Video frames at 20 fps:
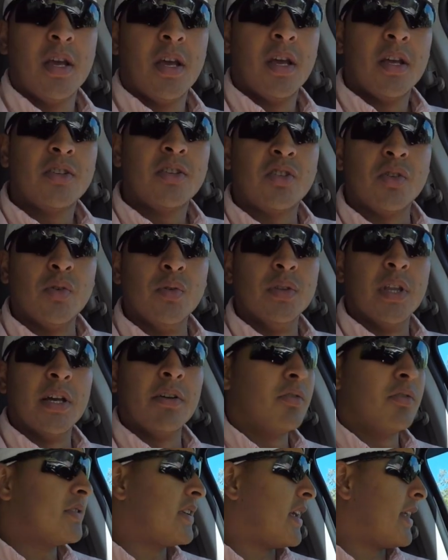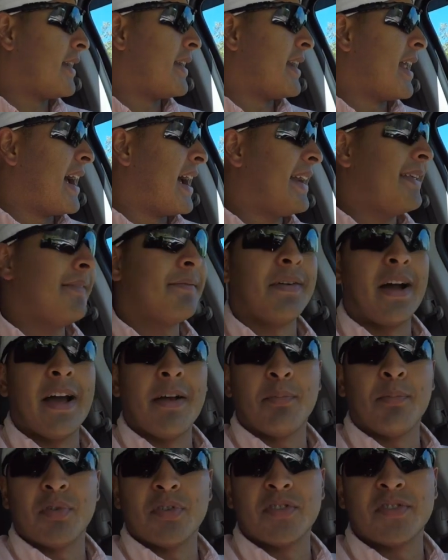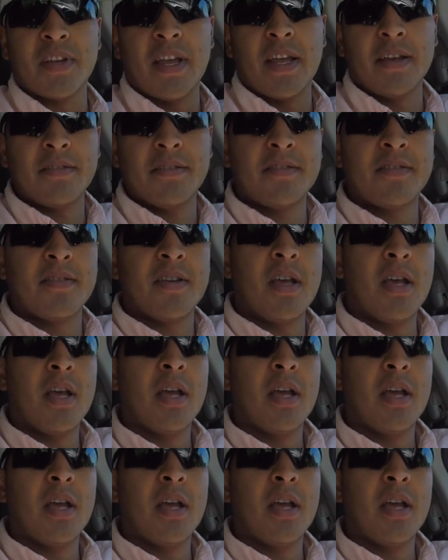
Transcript: Suit level is at 95%,